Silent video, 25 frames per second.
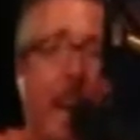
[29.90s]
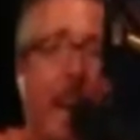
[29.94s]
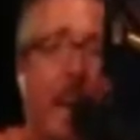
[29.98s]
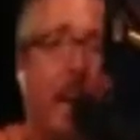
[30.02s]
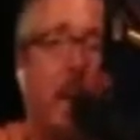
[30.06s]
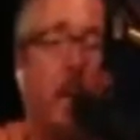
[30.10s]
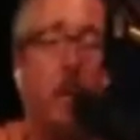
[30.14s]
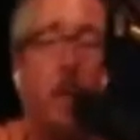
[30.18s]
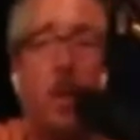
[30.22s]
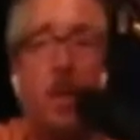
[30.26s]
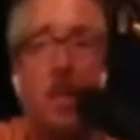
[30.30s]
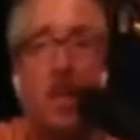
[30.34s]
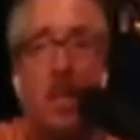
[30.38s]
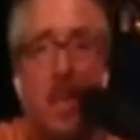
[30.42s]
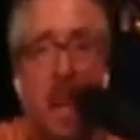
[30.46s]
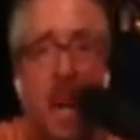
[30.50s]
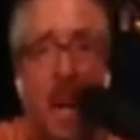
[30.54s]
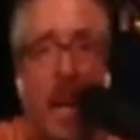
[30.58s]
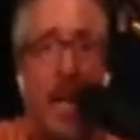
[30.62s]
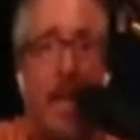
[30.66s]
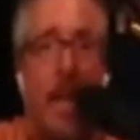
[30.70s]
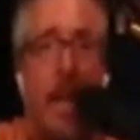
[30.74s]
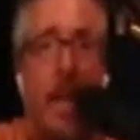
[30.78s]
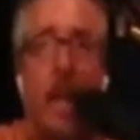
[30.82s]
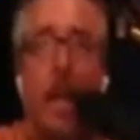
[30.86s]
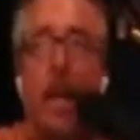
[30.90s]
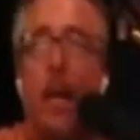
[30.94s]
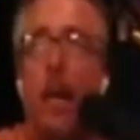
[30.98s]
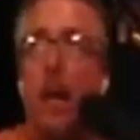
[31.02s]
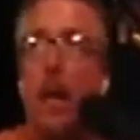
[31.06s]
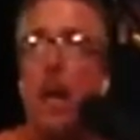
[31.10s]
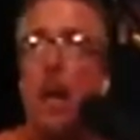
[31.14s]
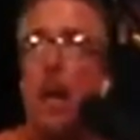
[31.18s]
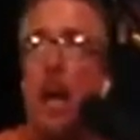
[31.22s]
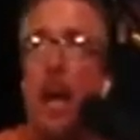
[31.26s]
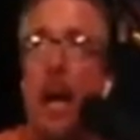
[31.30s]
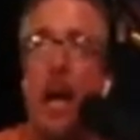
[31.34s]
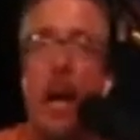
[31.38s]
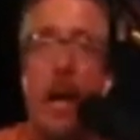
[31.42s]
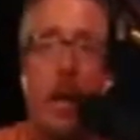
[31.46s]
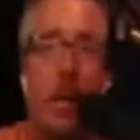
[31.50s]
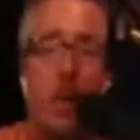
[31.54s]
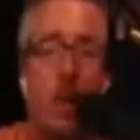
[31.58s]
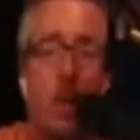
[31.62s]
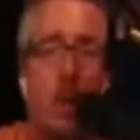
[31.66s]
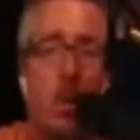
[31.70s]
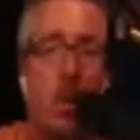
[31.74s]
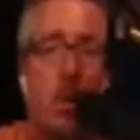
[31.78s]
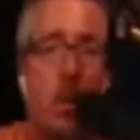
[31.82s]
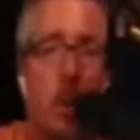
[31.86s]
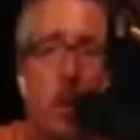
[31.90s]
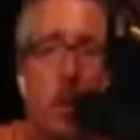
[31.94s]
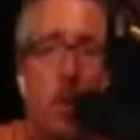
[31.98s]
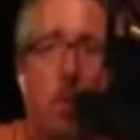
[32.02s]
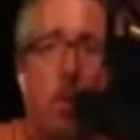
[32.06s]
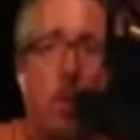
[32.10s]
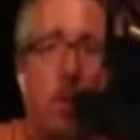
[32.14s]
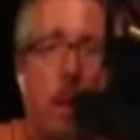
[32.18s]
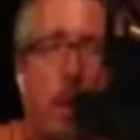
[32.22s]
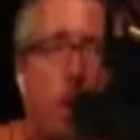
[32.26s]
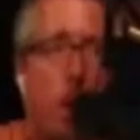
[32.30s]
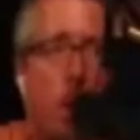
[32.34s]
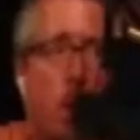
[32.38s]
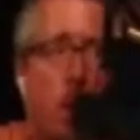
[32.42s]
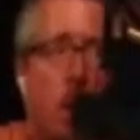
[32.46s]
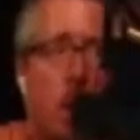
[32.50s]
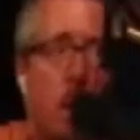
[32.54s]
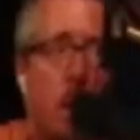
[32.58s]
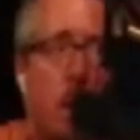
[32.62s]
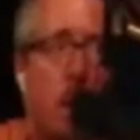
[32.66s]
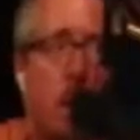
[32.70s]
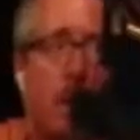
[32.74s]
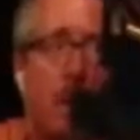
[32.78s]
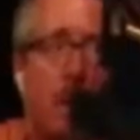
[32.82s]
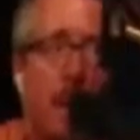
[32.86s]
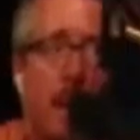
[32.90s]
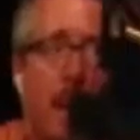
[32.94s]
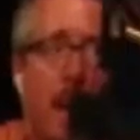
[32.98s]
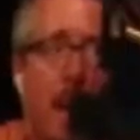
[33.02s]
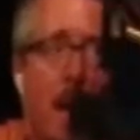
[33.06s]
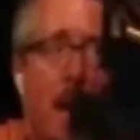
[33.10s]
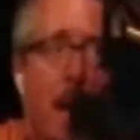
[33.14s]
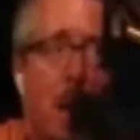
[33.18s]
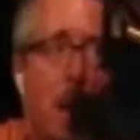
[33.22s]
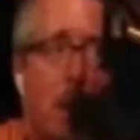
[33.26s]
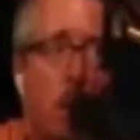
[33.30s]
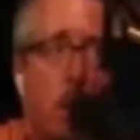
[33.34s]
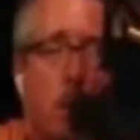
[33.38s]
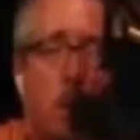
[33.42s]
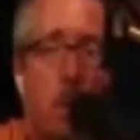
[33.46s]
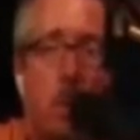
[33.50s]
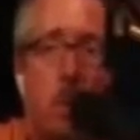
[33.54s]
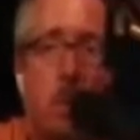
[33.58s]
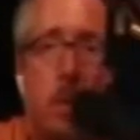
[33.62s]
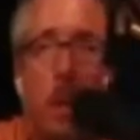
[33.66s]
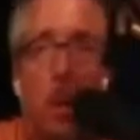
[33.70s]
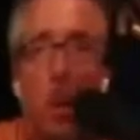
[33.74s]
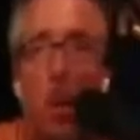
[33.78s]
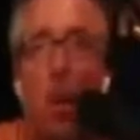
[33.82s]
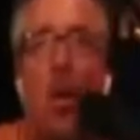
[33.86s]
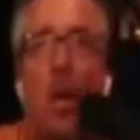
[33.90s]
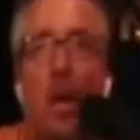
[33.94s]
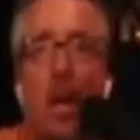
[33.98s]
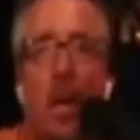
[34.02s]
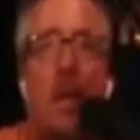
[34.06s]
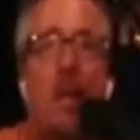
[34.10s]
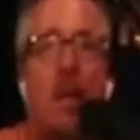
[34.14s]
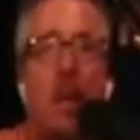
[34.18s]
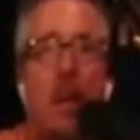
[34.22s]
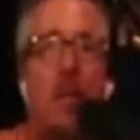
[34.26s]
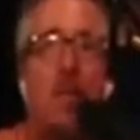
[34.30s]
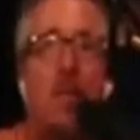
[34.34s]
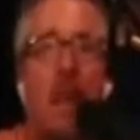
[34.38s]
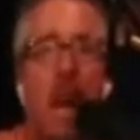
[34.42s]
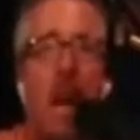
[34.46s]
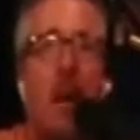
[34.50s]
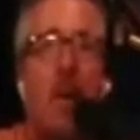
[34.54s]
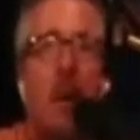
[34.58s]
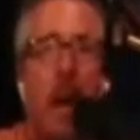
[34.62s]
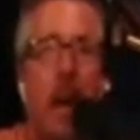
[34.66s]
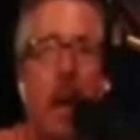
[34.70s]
out of their psyche. And it was they weren't going to live it down. They weren't going to live down